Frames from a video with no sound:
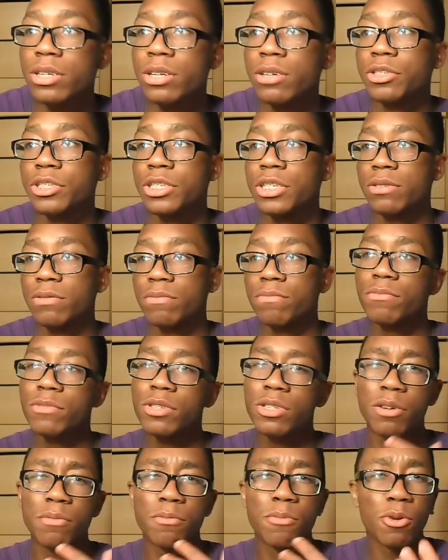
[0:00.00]
You know, she's,
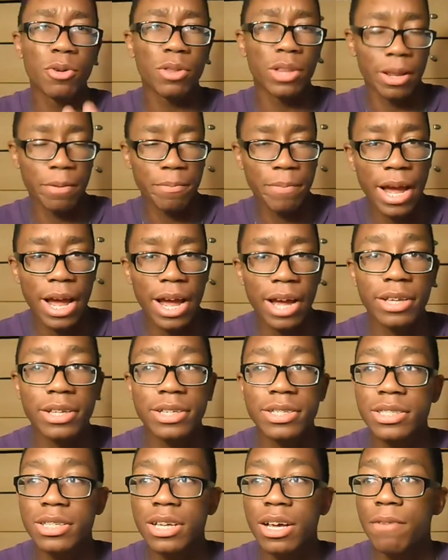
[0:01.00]
you know, more laid
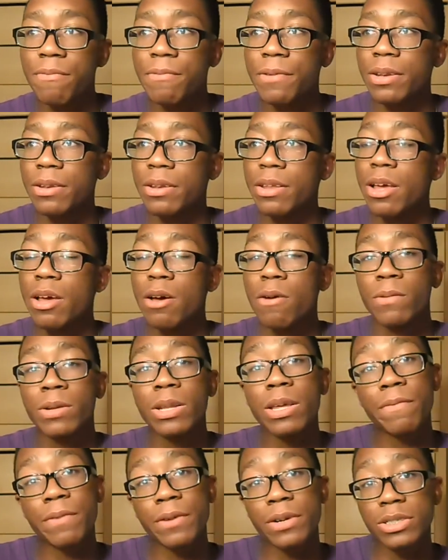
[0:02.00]
back and stuff. And
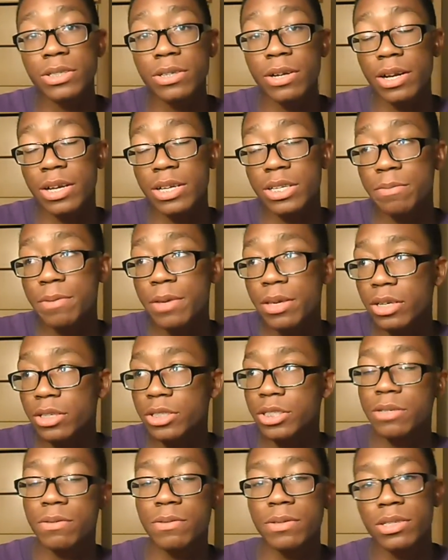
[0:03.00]
when they first started at
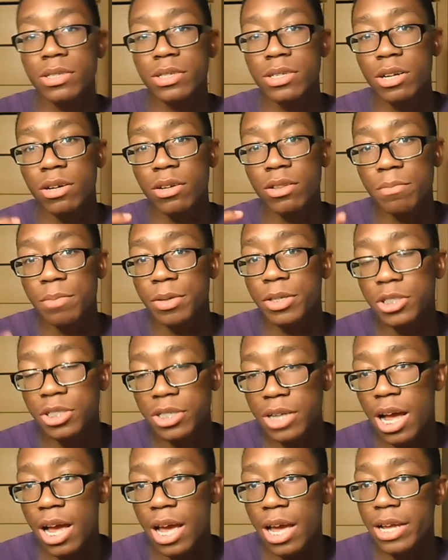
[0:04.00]
Spica, she was, you know, a little bit
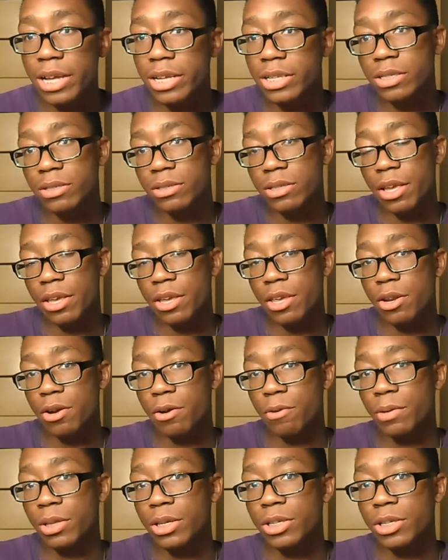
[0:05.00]
shy to, like, you